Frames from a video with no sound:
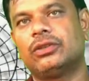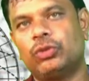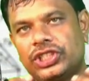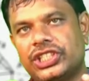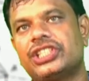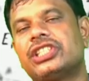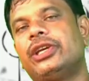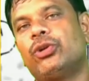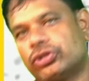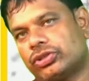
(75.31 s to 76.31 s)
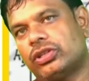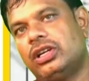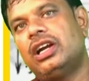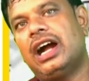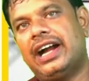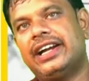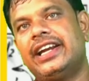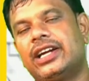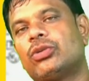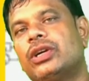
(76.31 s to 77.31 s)
which is used on
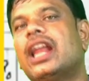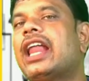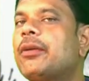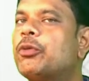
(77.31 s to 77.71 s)
day to day life.